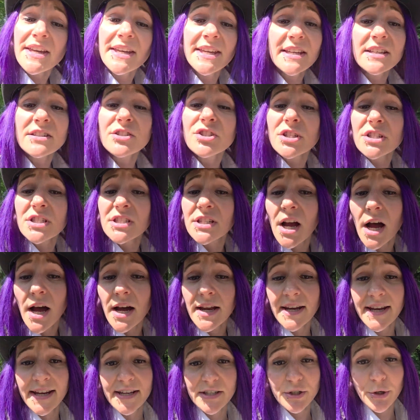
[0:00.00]
he just
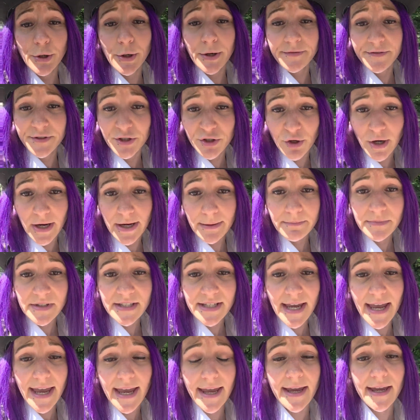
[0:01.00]
got his hooves
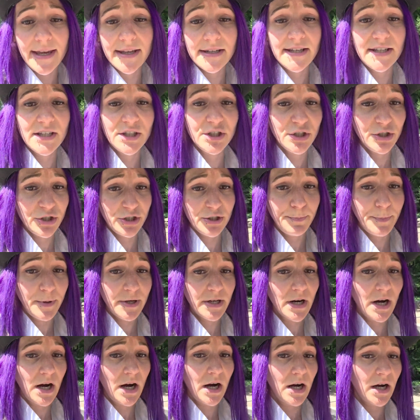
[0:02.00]
trimmed and his shoes
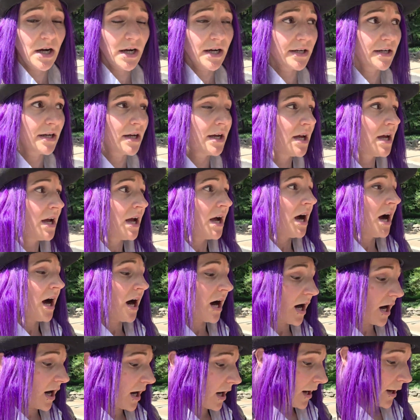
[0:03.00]
put on
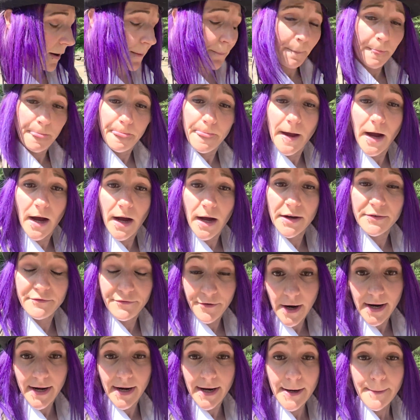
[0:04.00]

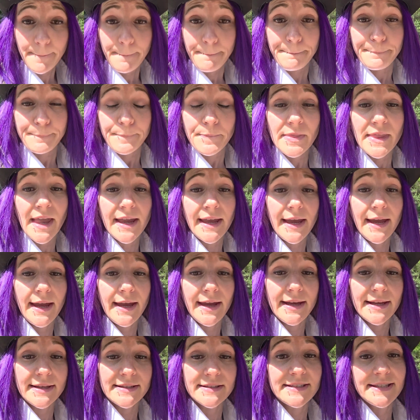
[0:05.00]
Friday,
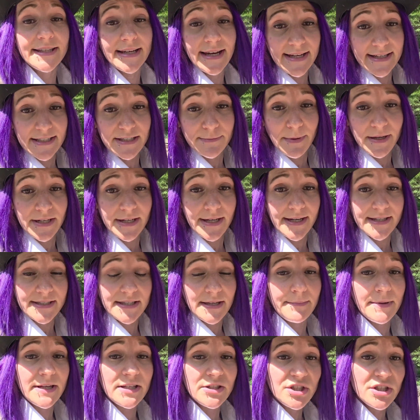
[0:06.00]
and today is Monday,
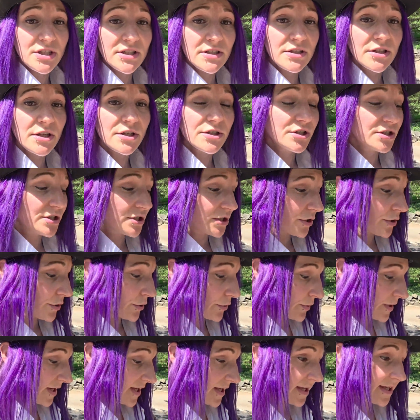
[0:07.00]
as I mentioned,
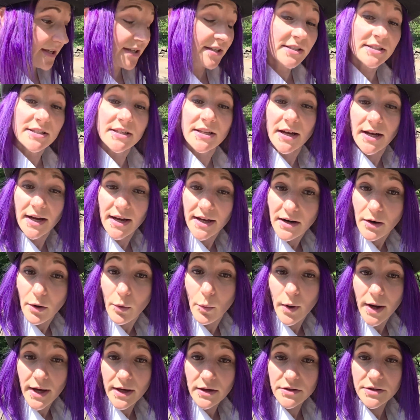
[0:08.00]
so he's got a
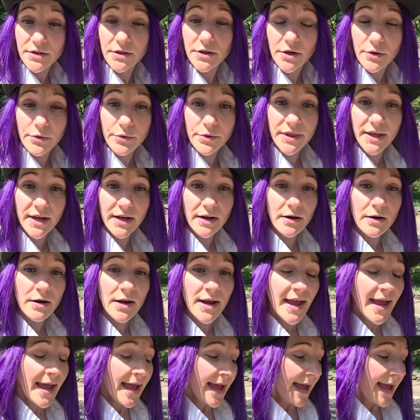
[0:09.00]
while to go there.